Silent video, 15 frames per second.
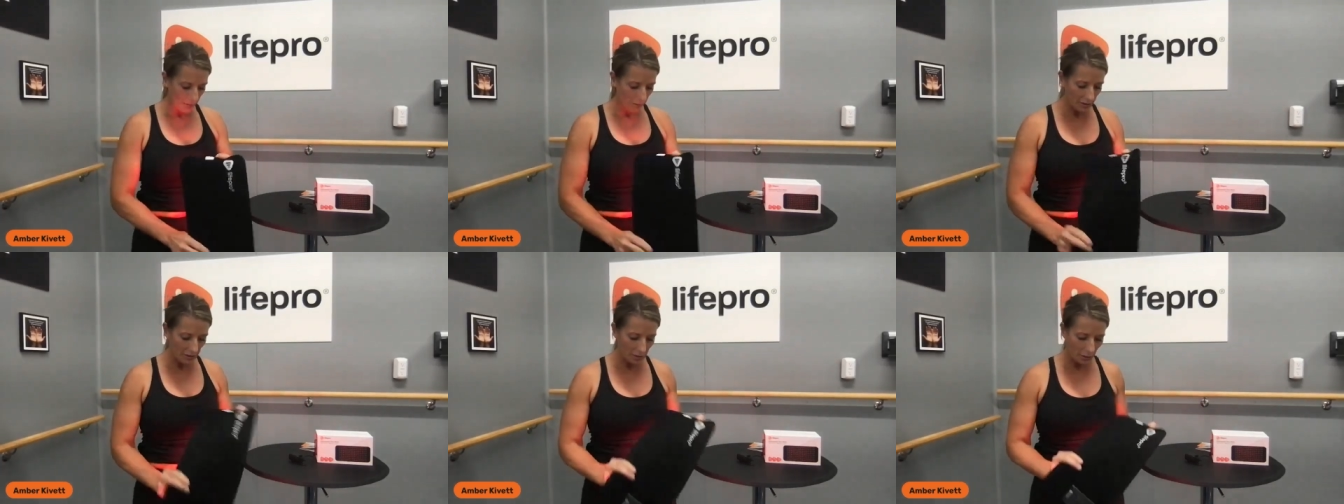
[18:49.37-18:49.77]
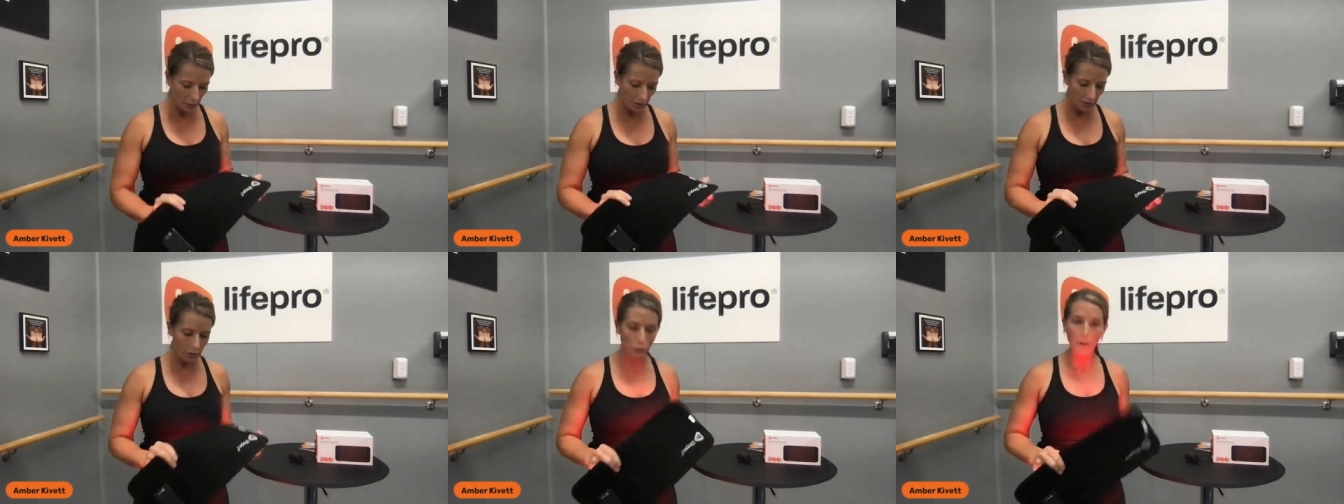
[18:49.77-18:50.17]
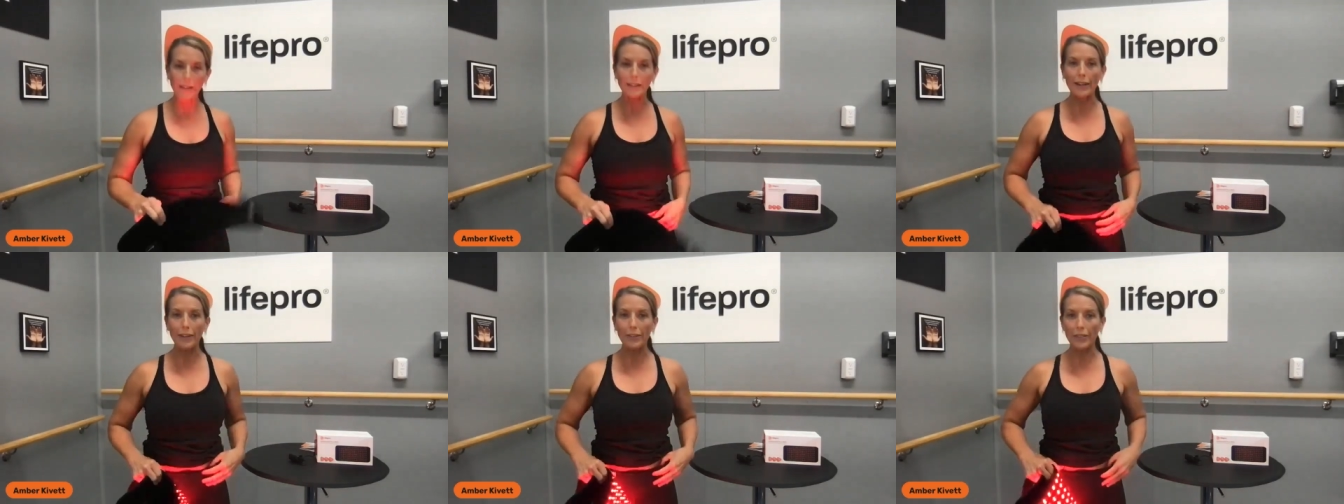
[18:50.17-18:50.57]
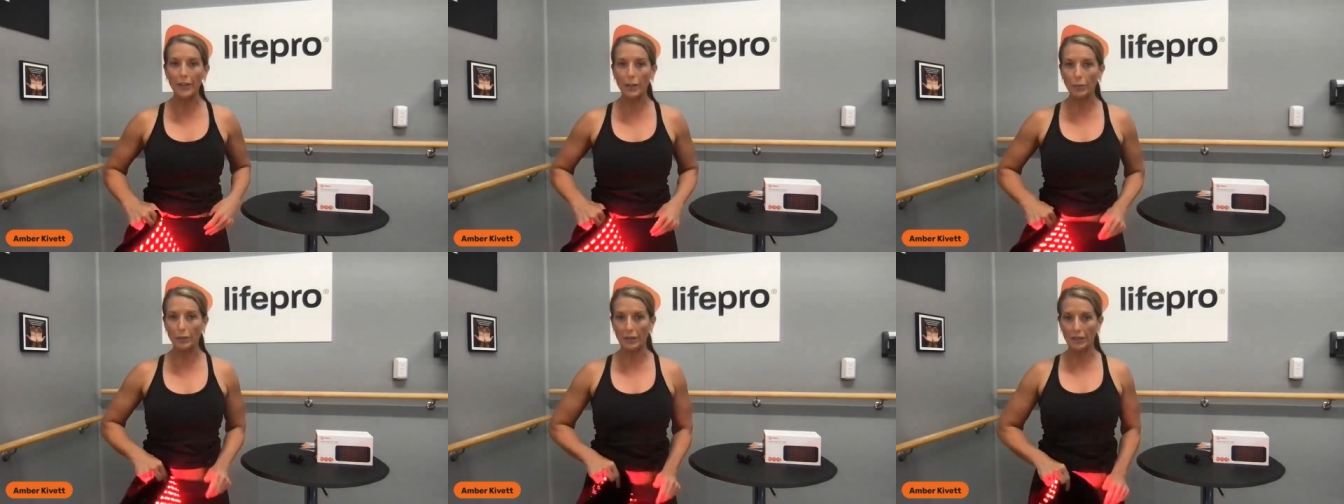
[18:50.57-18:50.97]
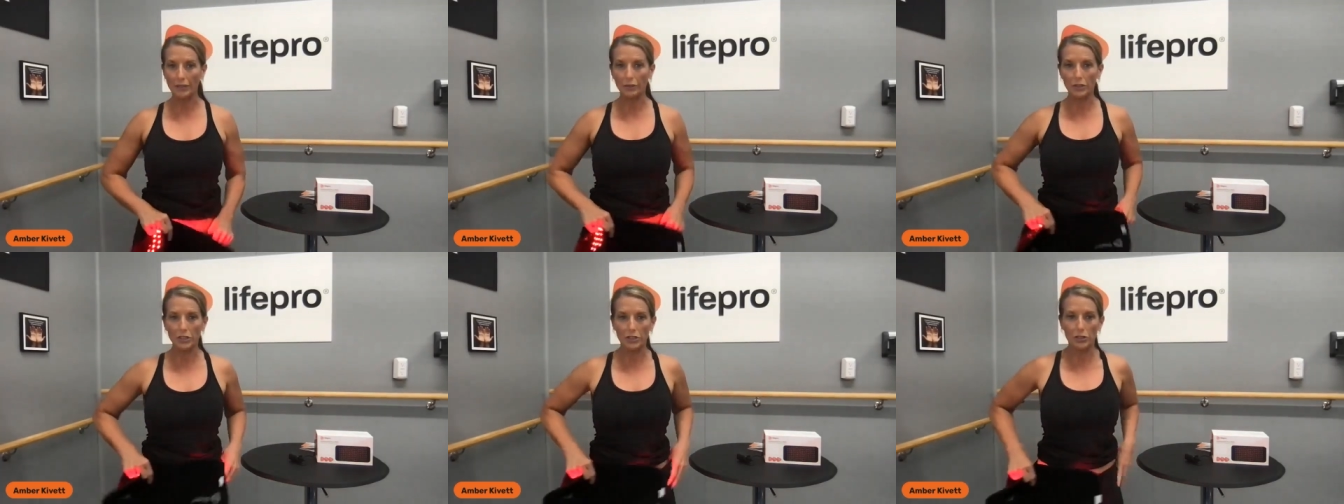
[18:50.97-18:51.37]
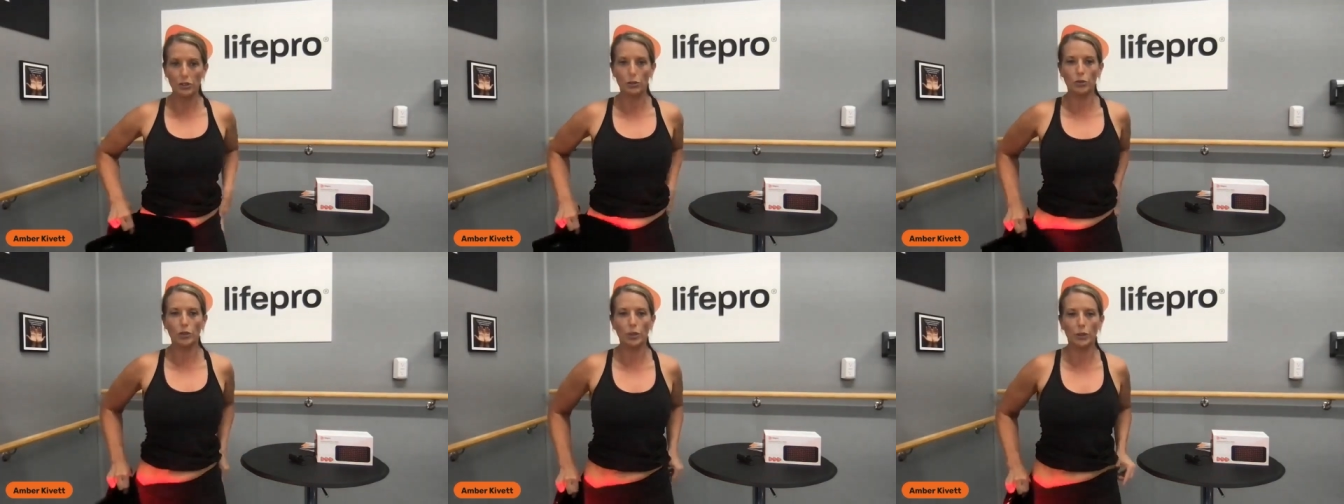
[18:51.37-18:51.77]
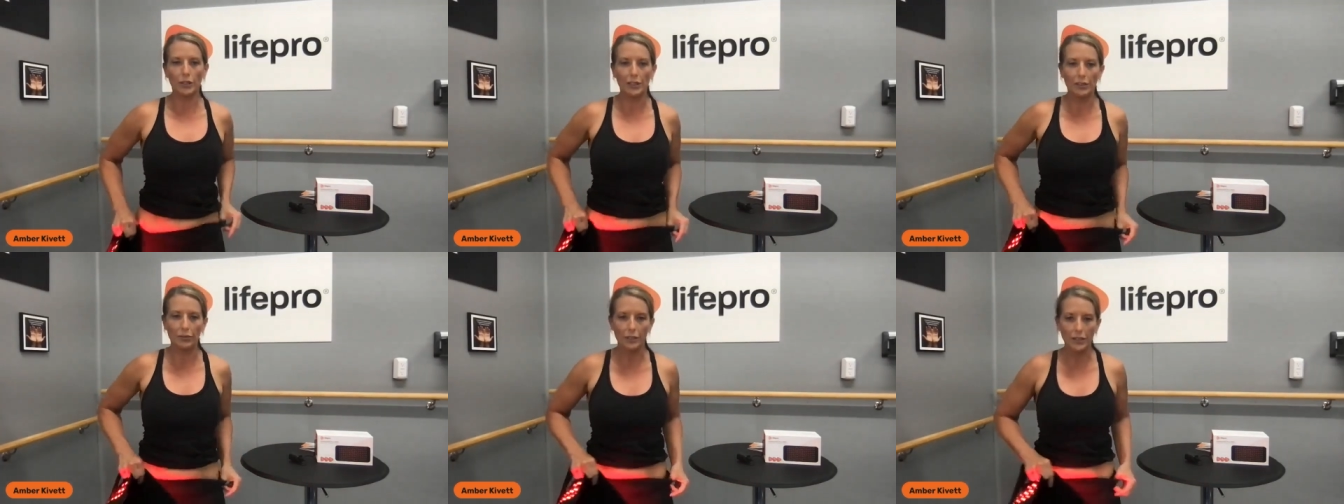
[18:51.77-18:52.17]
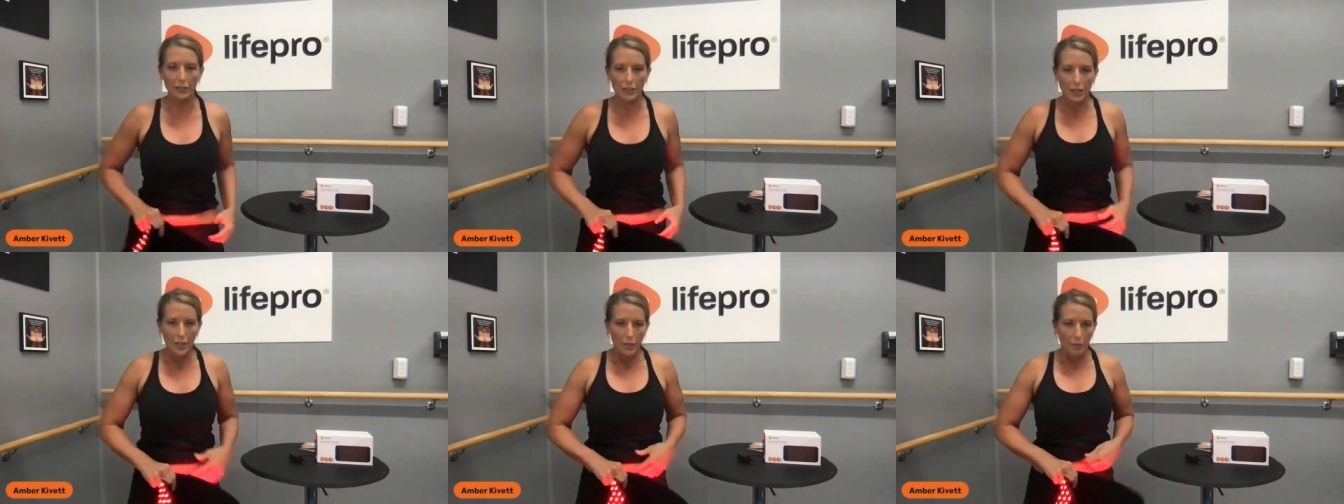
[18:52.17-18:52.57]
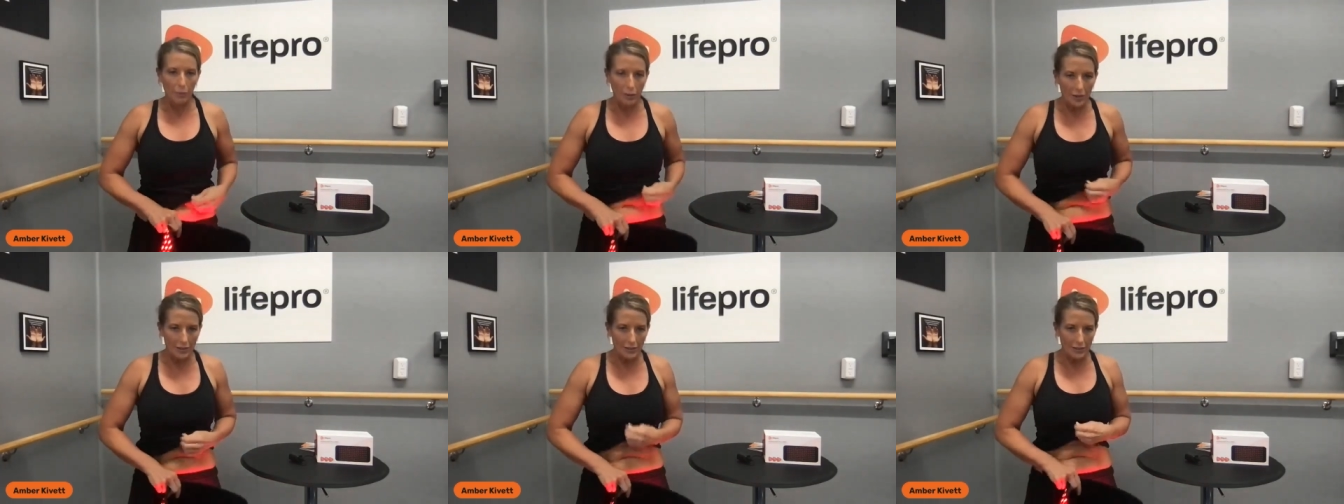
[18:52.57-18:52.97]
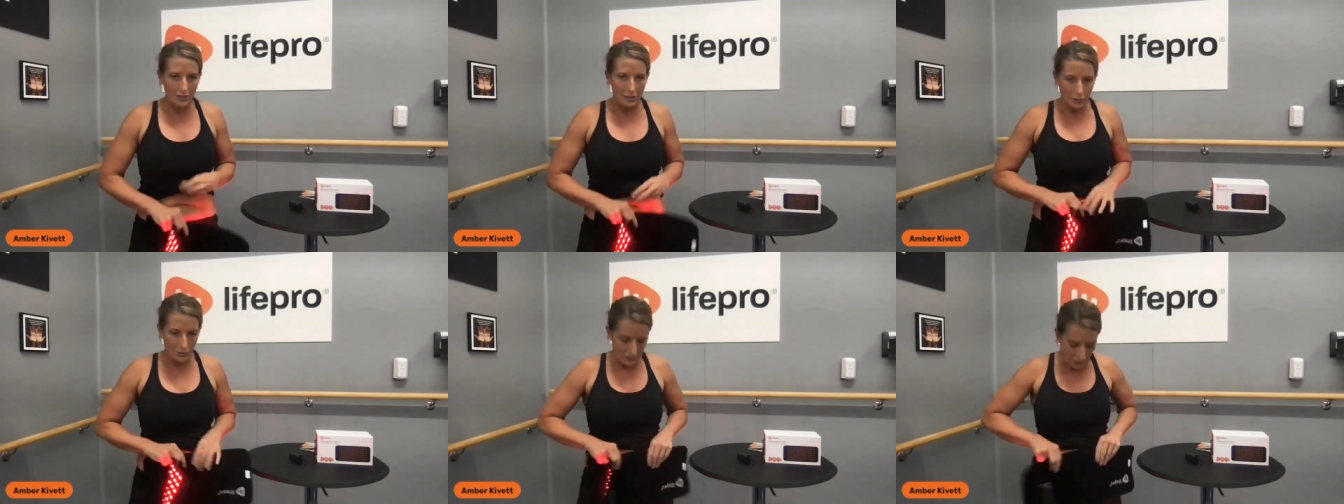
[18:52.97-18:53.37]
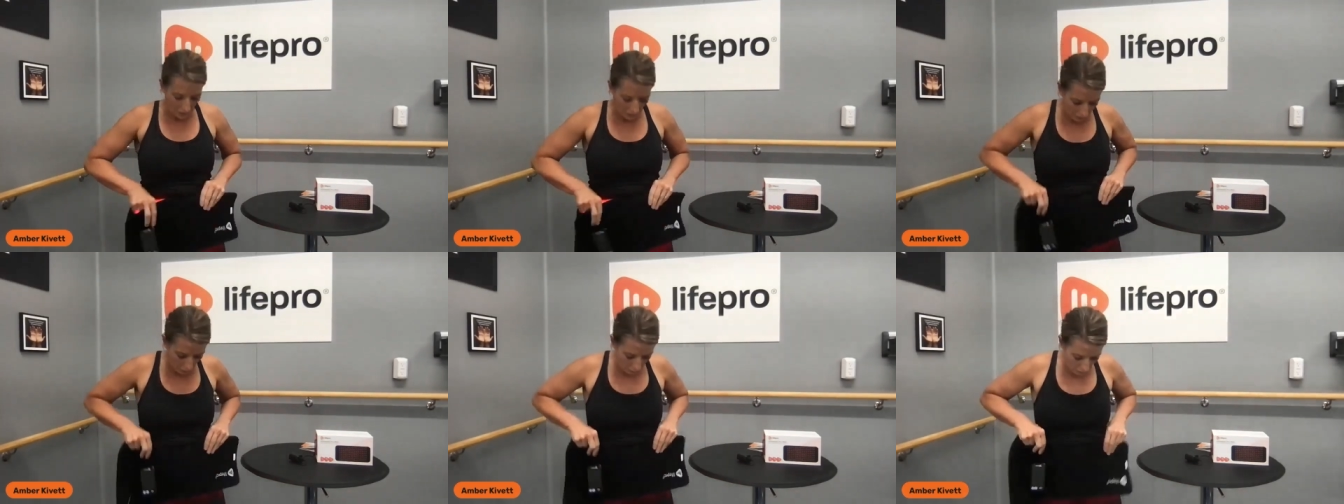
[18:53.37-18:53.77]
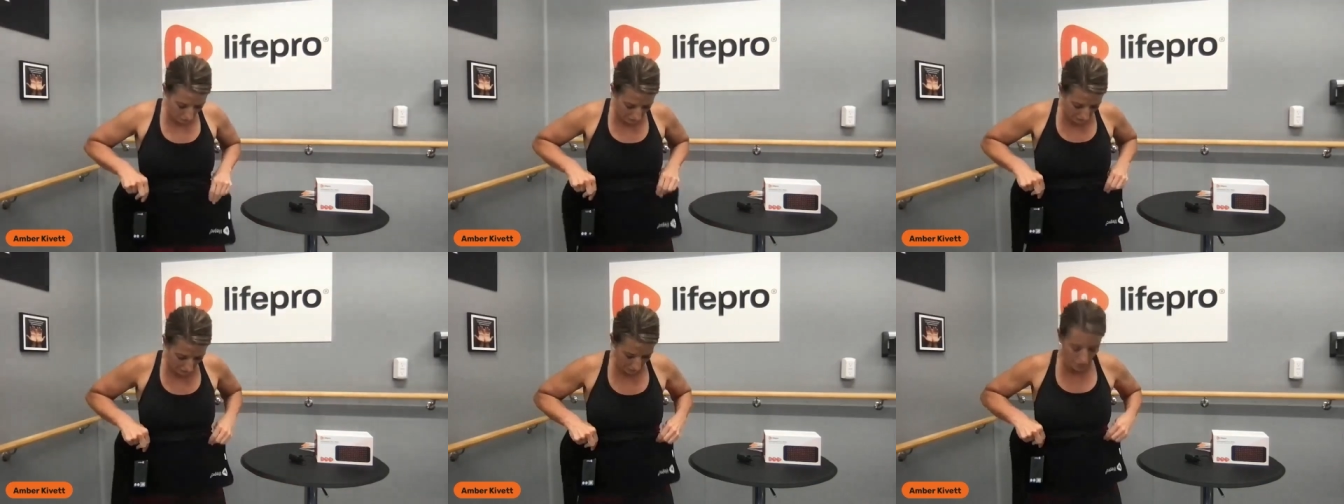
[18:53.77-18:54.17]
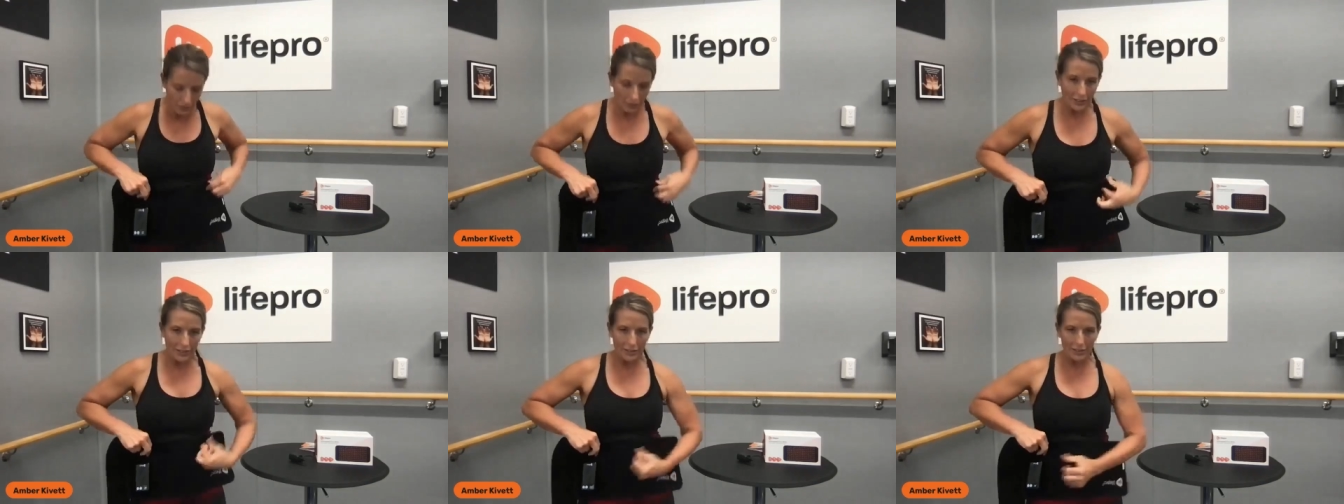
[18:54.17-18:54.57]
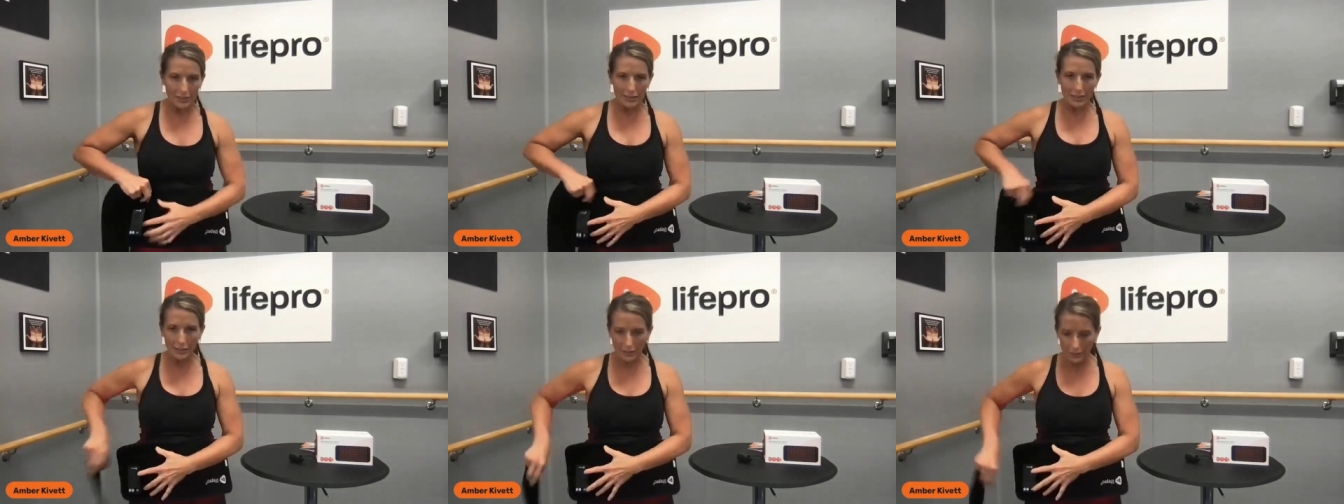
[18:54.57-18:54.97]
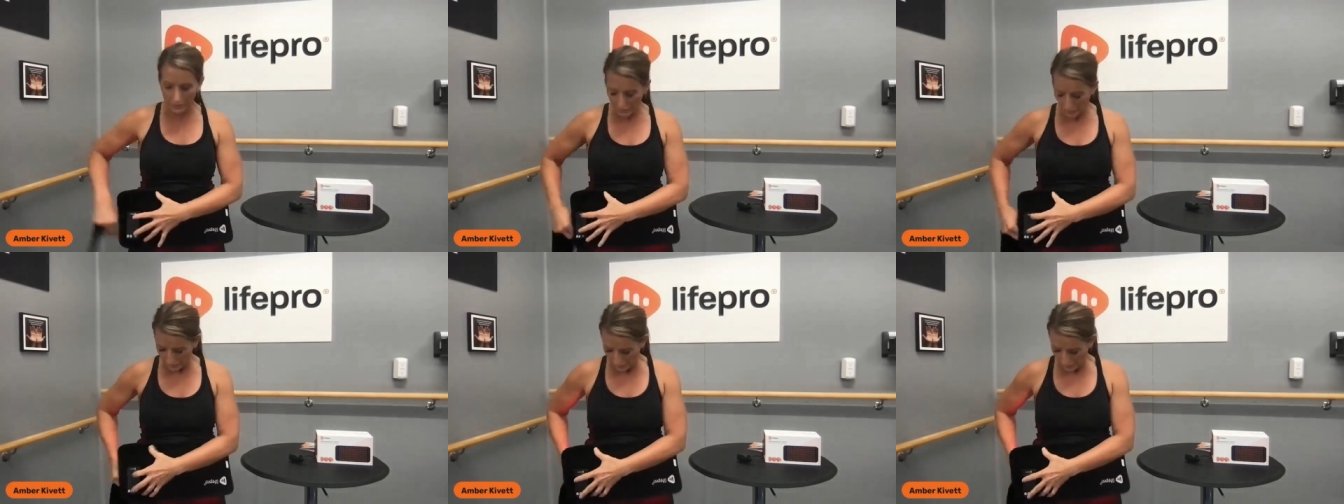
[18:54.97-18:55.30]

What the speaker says: But so does red light therapy, which is two totally different processes. So again, you're gonna wanna get it underneath the skin